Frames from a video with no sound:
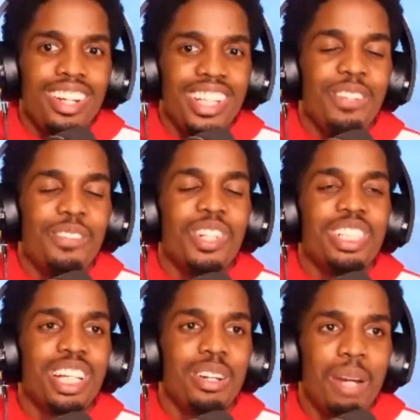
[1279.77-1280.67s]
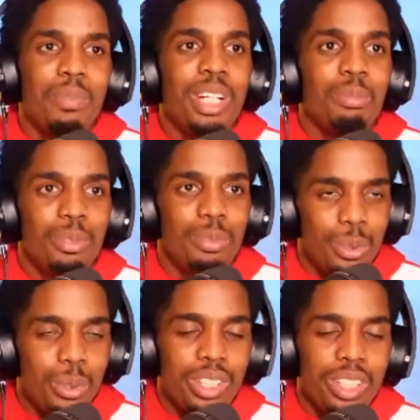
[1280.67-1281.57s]
the first time I met her
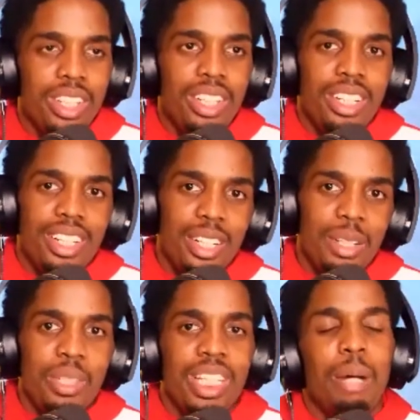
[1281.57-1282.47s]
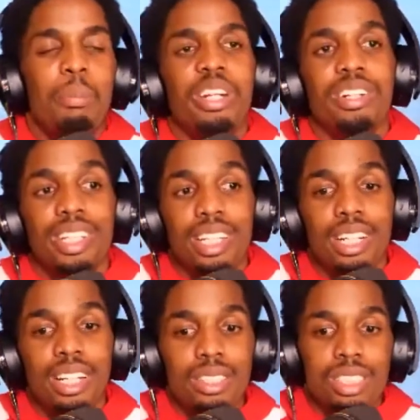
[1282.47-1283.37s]
before. Um, and then I met her again and
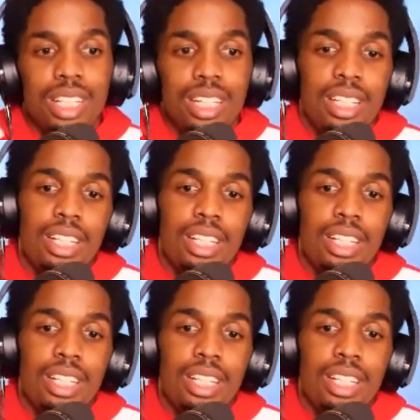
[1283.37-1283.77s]
I was like,